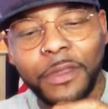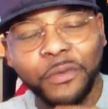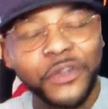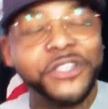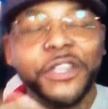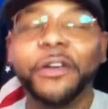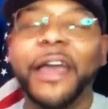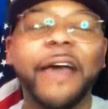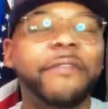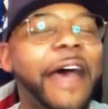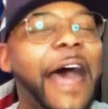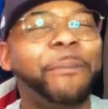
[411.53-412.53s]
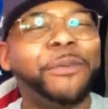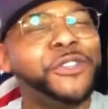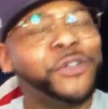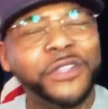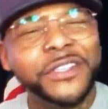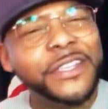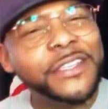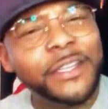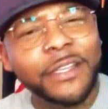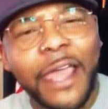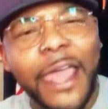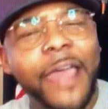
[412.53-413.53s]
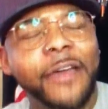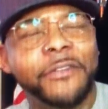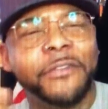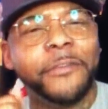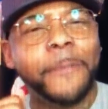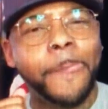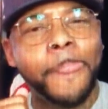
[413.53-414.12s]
We still have the opportunity to laugh.